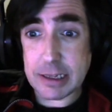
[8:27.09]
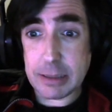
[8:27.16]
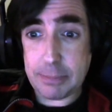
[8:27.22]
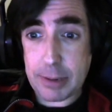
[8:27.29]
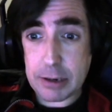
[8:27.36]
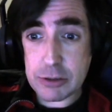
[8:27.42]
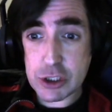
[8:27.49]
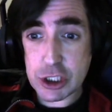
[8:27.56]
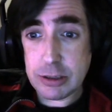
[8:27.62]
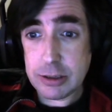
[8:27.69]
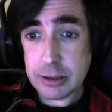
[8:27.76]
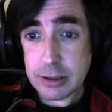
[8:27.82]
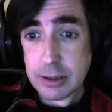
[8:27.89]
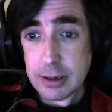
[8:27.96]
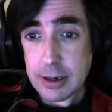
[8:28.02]
little potion,
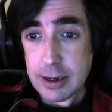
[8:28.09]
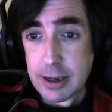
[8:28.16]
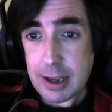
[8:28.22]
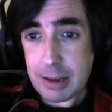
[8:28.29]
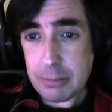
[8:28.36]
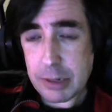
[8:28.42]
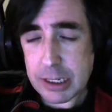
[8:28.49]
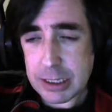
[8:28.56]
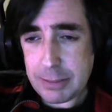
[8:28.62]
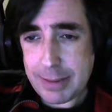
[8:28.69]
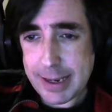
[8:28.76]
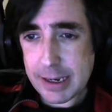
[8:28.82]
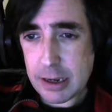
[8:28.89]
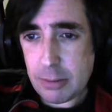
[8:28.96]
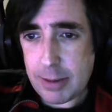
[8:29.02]
and we're going to
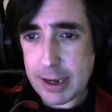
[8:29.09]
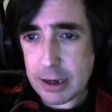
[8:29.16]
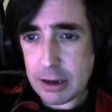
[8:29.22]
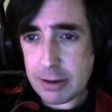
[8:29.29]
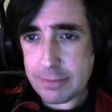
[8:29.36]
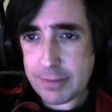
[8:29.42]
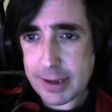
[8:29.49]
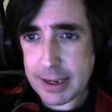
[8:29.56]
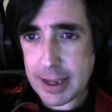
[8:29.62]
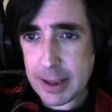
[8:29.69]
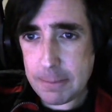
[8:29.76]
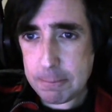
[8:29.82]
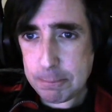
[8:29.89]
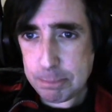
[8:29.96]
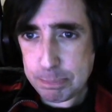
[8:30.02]
make our way over
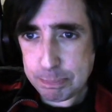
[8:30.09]
here.